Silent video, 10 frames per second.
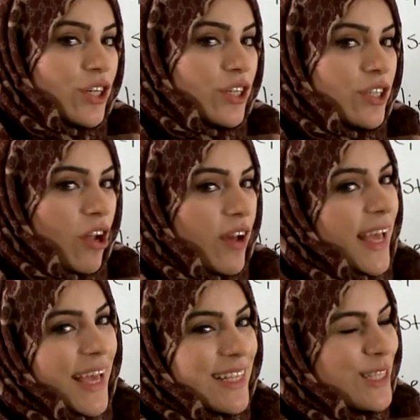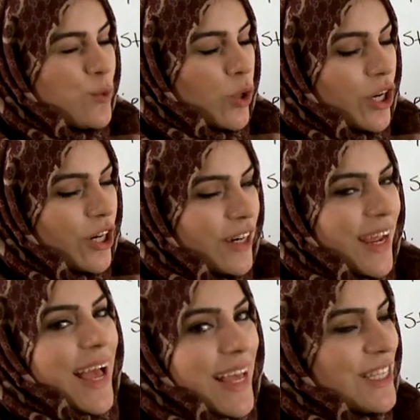not answer,
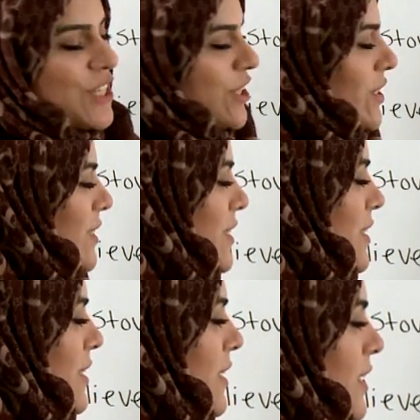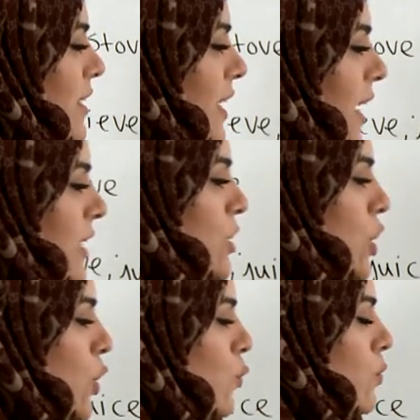answer. And
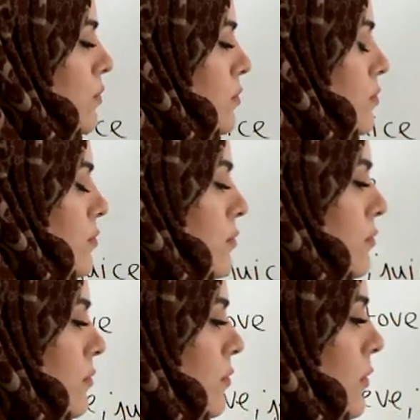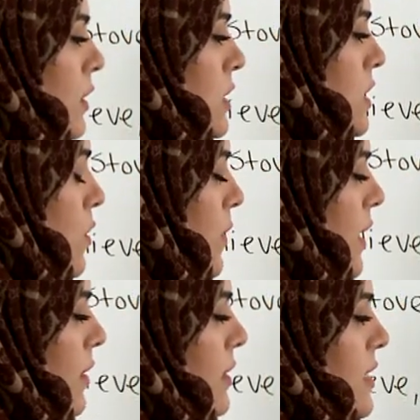who. So
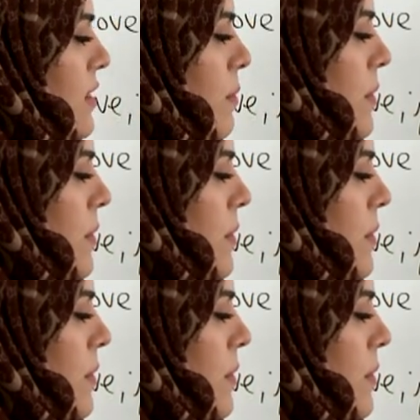here it's in the